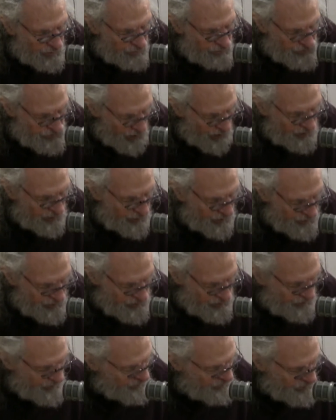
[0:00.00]
jut
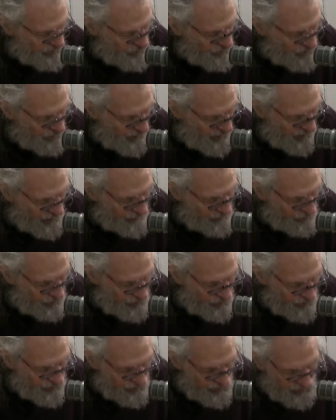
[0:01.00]
outs that you have
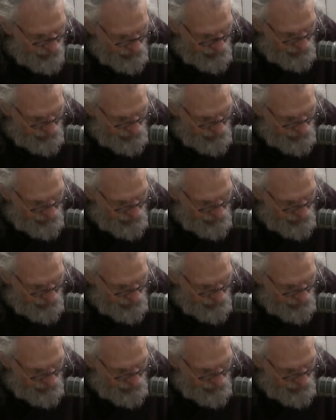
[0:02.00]
on